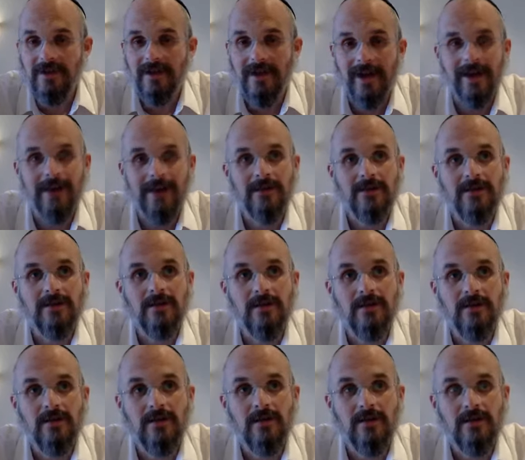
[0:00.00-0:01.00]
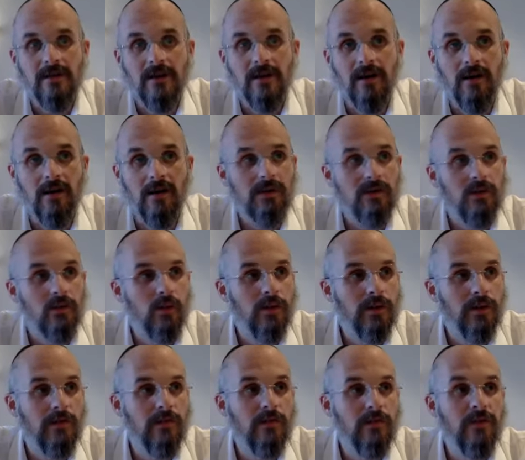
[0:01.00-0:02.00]
and its heart, what
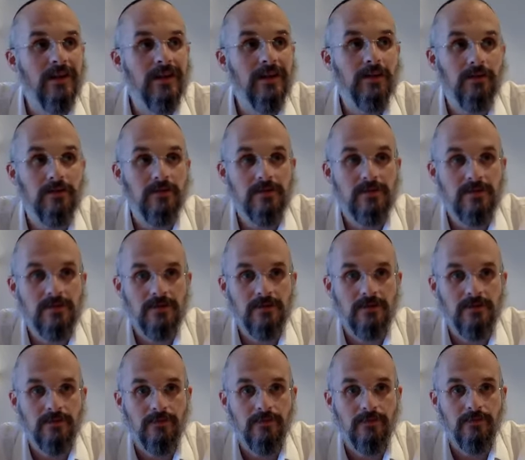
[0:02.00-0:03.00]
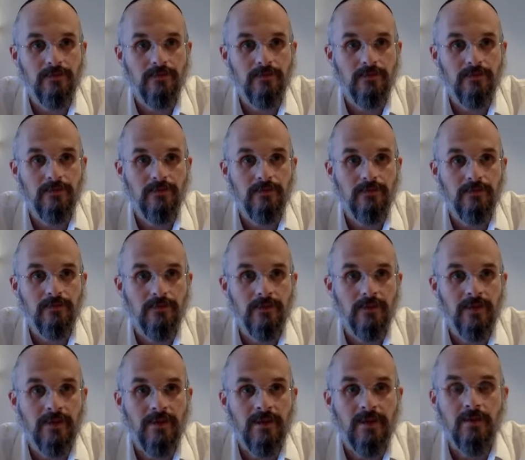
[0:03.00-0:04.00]
it feels.
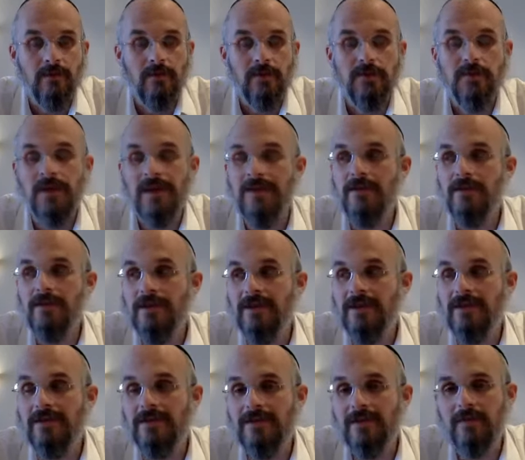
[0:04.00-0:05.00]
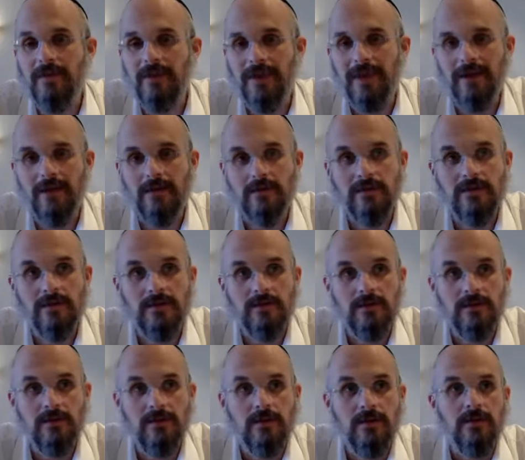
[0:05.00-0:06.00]
But then there is something else
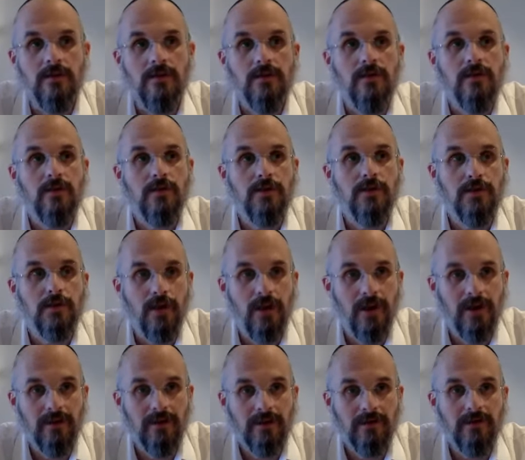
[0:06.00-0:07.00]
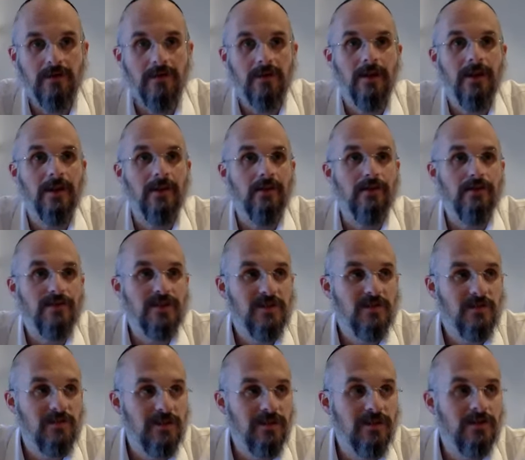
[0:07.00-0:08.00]
your thought and your
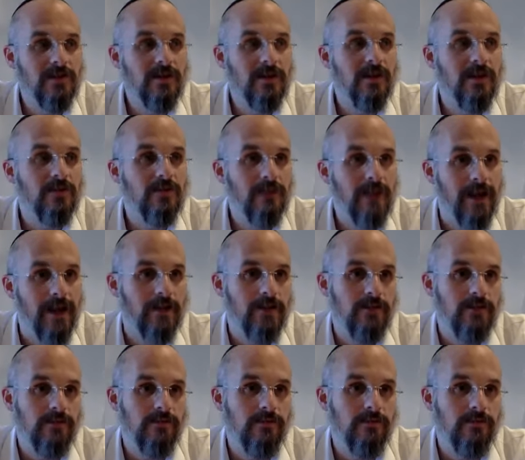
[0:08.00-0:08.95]
speech and your action